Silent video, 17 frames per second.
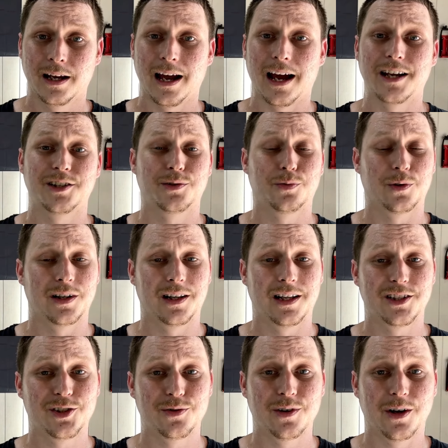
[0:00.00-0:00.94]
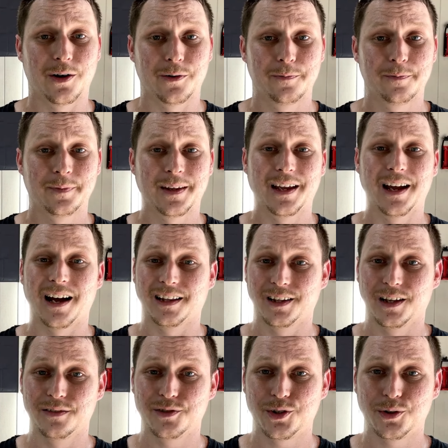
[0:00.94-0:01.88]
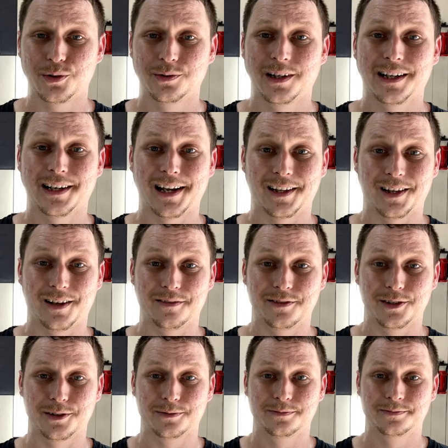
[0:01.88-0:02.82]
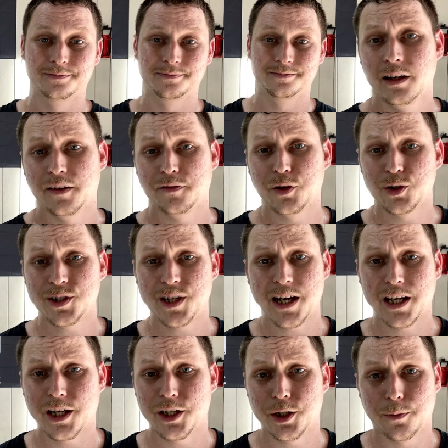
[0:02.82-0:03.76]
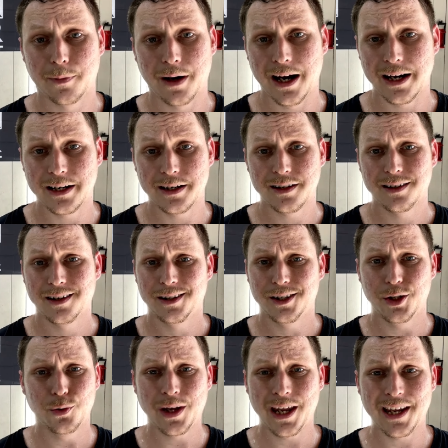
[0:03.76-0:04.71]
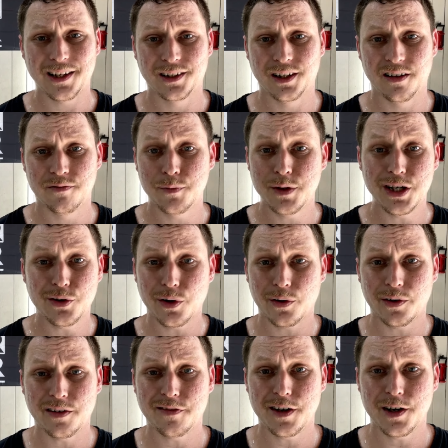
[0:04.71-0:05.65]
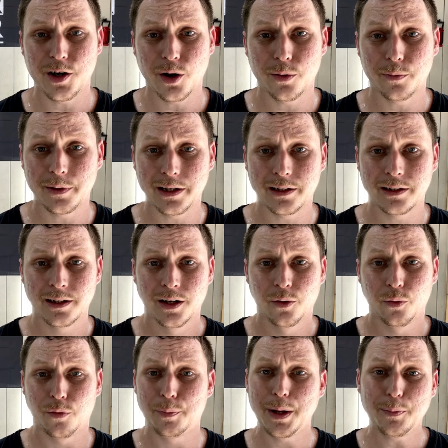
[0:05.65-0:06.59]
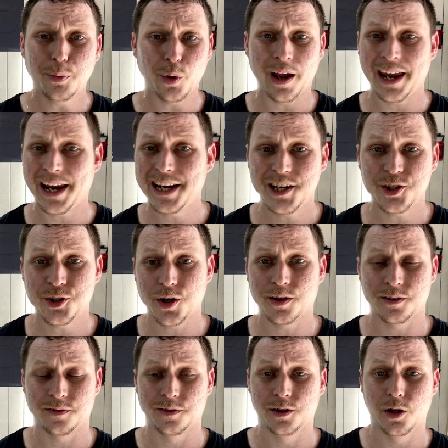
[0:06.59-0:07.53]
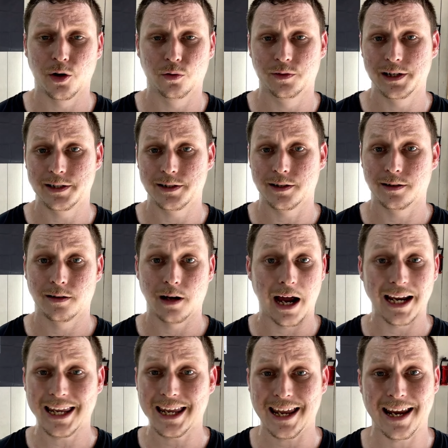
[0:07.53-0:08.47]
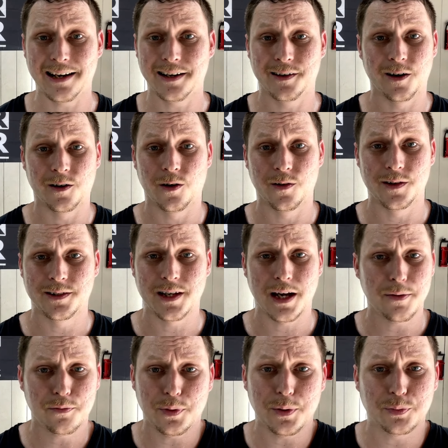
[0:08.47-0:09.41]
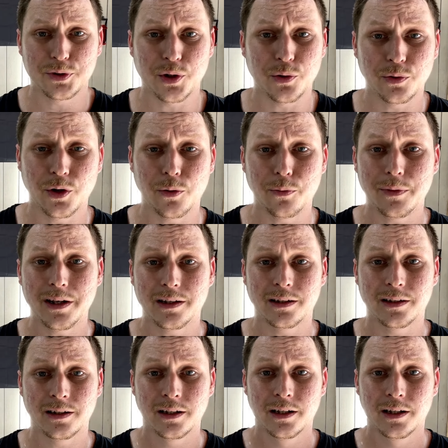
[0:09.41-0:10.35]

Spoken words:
I just want to let you know, God loves you and I love you. If you're saying in your mind, you can't love me, you don't even know me. Well, people hate each other for no reason. I get hated on all the time and people don't know me.